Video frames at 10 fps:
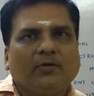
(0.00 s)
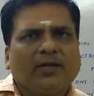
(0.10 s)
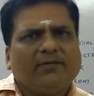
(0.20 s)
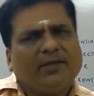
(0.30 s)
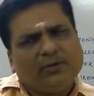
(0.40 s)

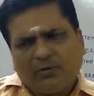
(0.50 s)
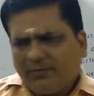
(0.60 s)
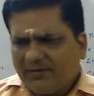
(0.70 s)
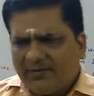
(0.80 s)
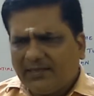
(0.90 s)
Okay, ma, you
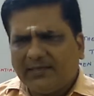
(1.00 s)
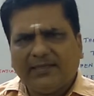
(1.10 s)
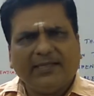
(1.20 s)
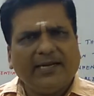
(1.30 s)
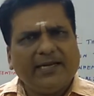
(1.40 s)
know very well that
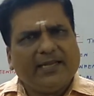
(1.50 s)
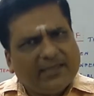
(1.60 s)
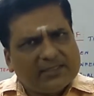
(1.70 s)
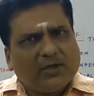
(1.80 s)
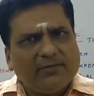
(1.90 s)
the
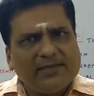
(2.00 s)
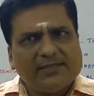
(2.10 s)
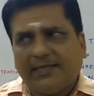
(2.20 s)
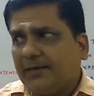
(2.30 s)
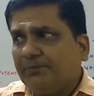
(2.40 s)
gradient is
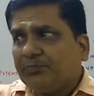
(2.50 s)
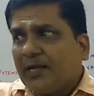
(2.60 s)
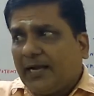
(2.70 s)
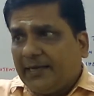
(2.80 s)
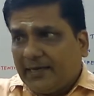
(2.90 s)
always there.
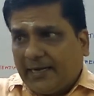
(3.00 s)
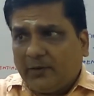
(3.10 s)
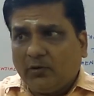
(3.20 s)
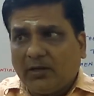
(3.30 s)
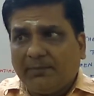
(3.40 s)
In
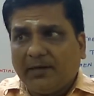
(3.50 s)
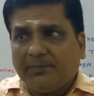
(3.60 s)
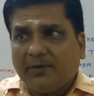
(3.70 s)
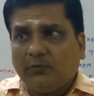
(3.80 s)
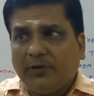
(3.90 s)
anode
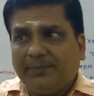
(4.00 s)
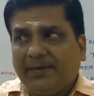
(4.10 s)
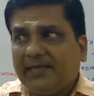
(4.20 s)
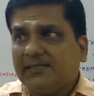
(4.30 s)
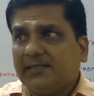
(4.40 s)
compartment, we
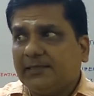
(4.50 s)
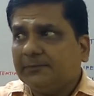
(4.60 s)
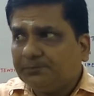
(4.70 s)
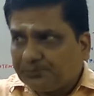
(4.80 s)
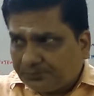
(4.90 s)
place
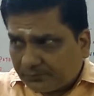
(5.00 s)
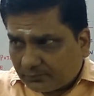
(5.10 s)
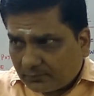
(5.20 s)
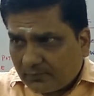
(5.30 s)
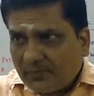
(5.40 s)
a
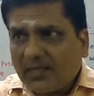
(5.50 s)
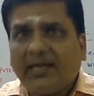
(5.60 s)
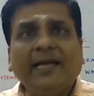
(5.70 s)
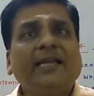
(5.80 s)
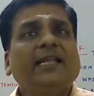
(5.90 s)

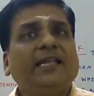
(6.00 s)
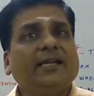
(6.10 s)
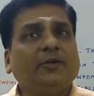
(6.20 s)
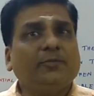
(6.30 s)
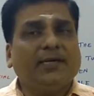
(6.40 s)
highly
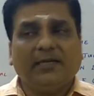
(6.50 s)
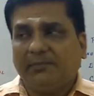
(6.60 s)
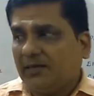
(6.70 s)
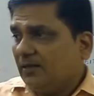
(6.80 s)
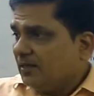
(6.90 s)
reactive
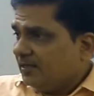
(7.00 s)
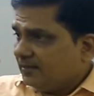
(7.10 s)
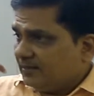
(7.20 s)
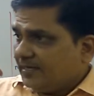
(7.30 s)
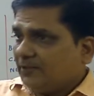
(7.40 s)
metal.
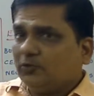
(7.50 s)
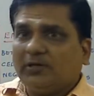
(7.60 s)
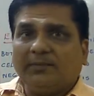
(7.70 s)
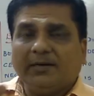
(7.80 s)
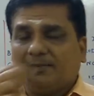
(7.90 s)
In
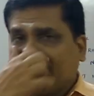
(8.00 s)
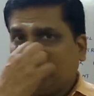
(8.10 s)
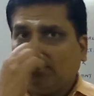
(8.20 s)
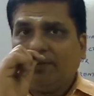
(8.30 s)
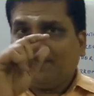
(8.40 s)
cathode
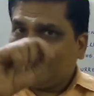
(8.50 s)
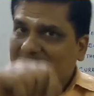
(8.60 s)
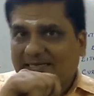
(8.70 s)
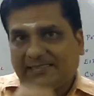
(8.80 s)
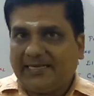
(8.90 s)
compartment, we
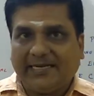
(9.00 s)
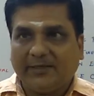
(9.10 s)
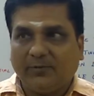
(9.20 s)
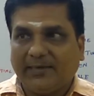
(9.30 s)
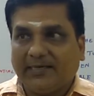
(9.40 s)
place less
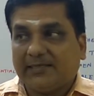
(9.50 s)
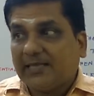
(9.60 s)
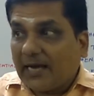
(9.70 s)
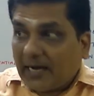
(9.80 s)
reactive metals.